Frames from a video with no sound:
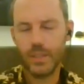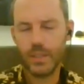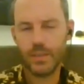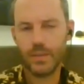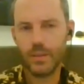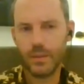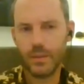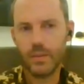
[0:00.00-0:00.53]
less
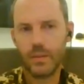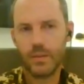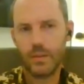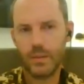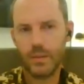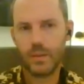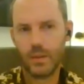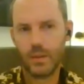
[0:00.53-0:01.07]
on,
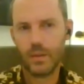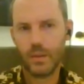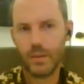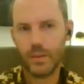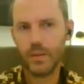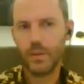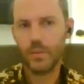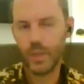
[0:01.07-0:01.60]

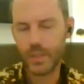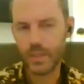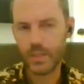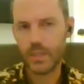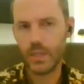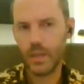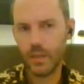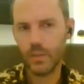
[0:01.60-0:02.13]
once I
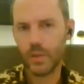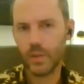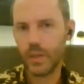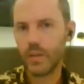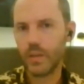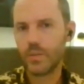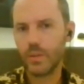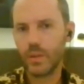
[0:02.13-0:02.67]
started
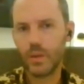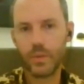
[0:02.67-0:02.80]
looking into it,